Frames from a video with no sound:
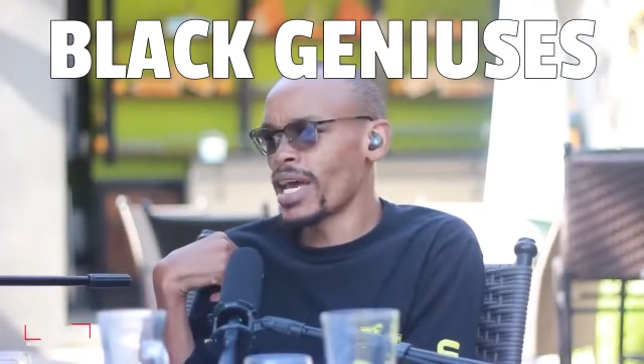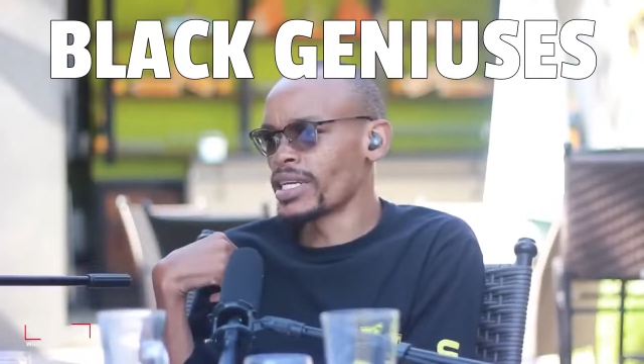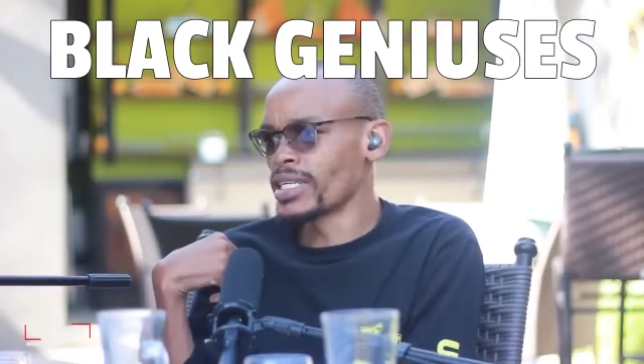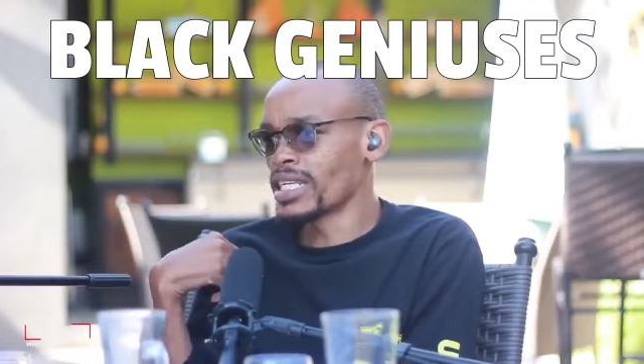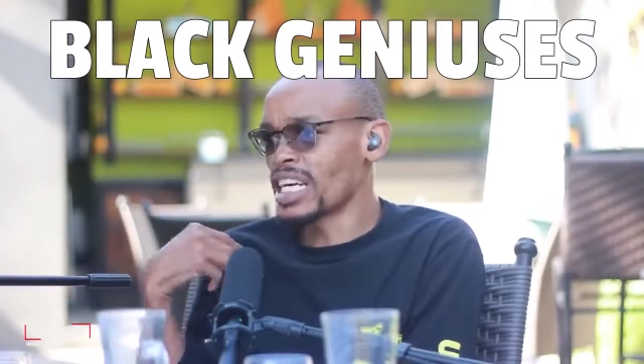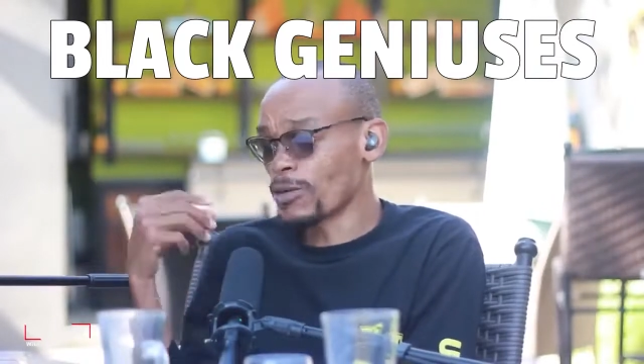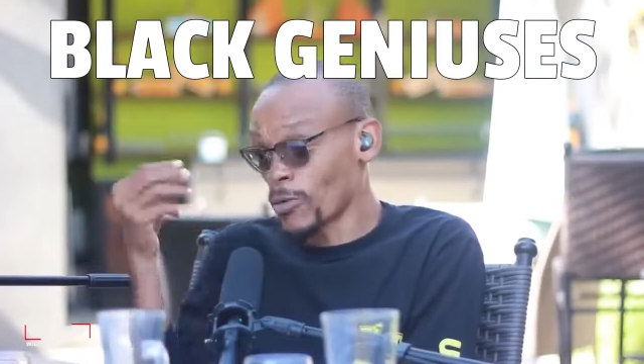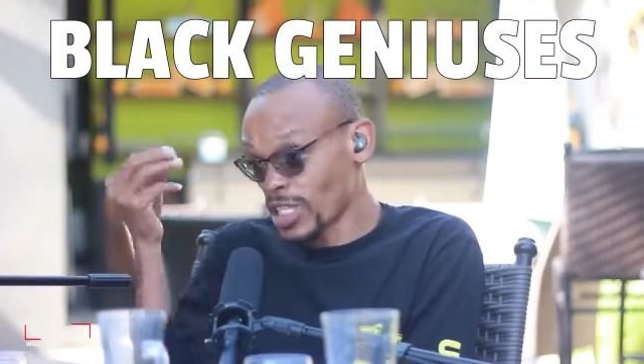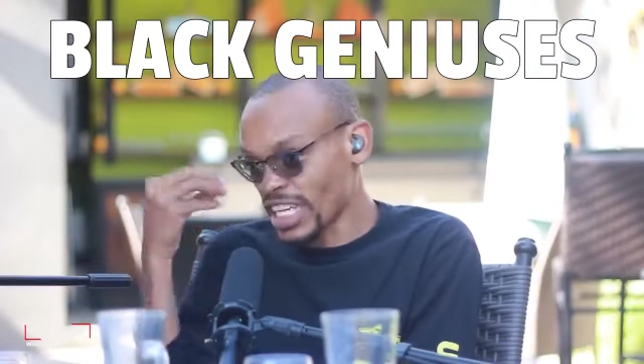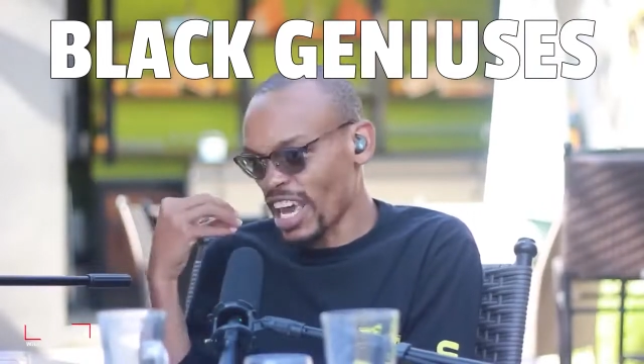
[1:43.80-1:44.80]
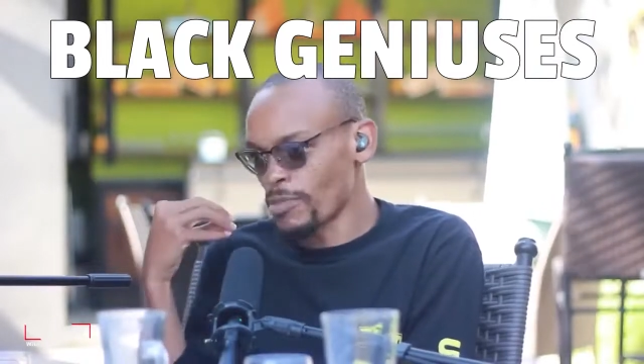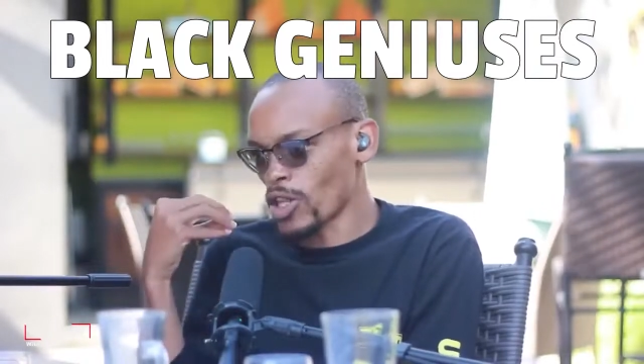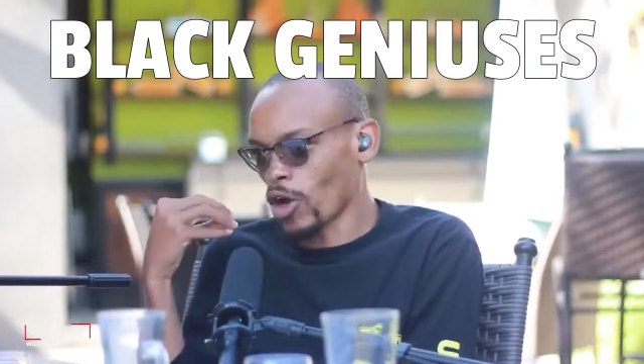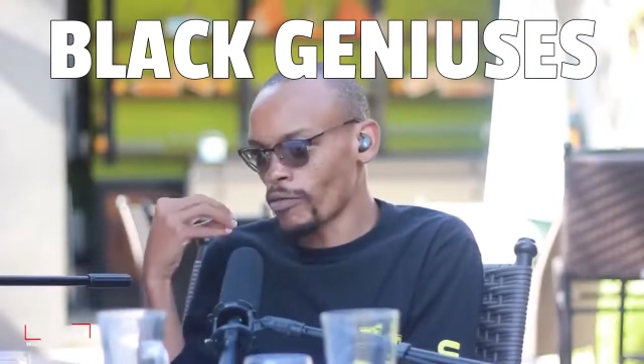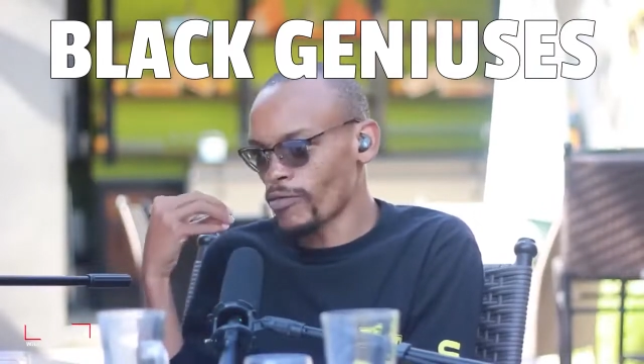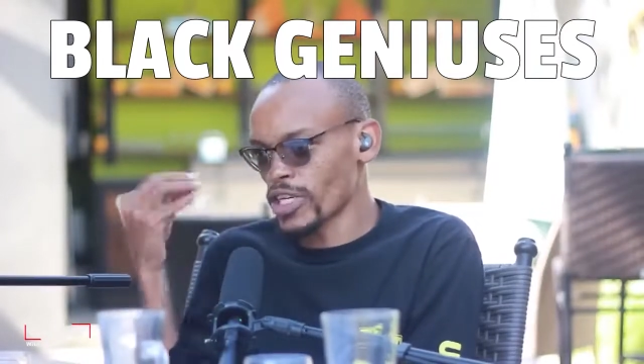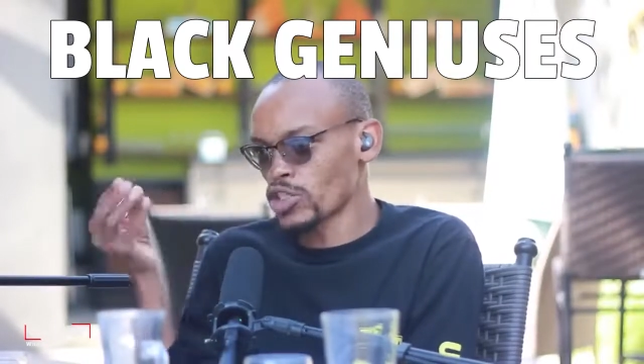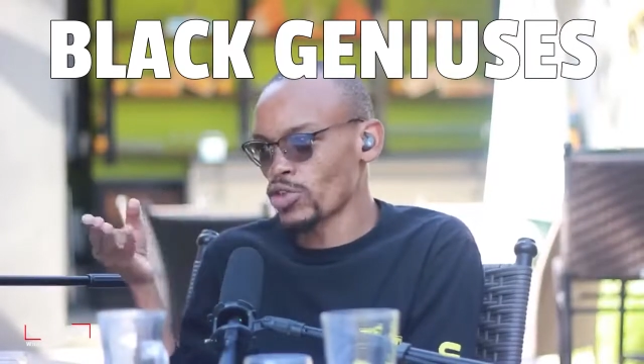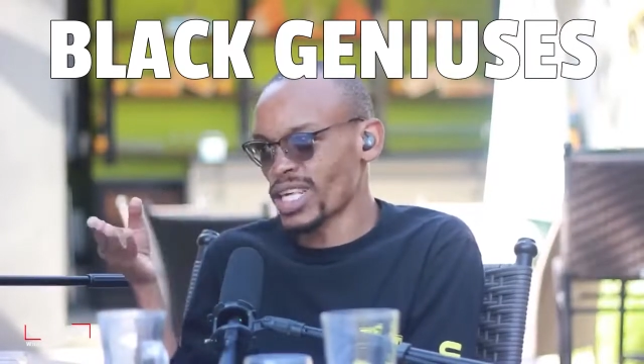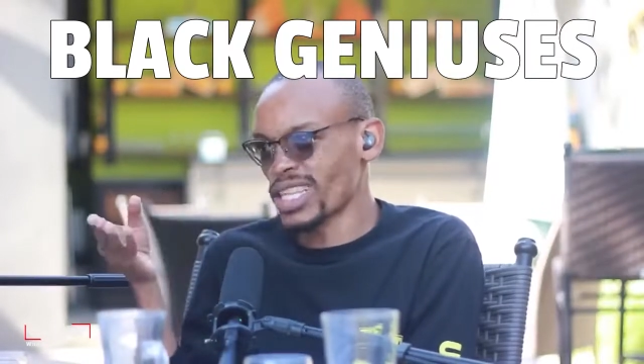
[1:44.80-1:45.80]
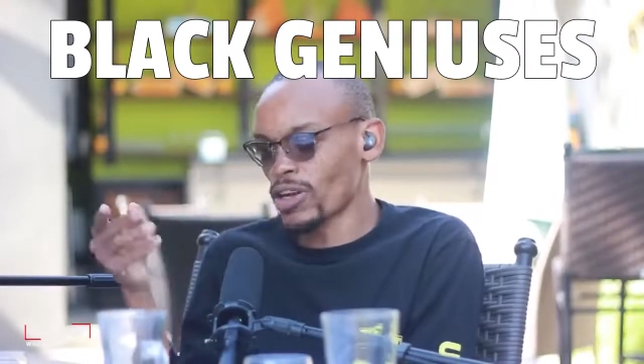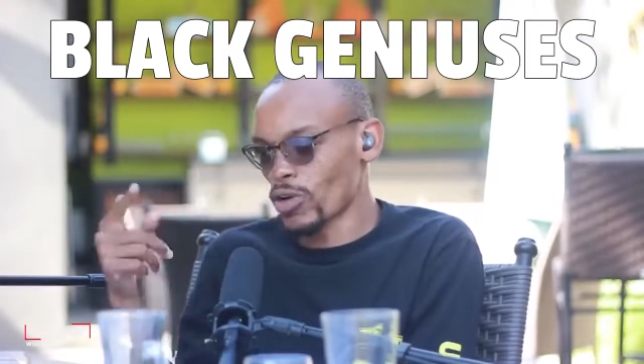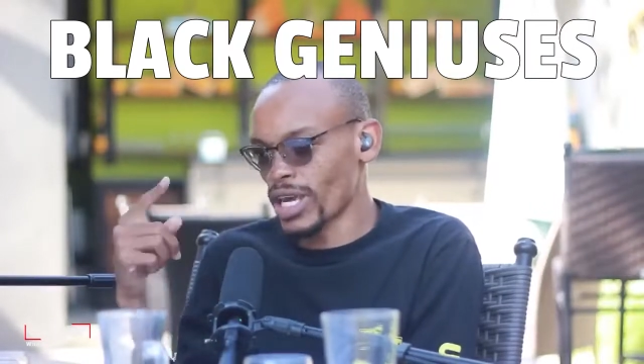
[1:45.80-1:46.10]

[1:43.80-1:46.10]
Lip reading: And which gave me the confidence to think that,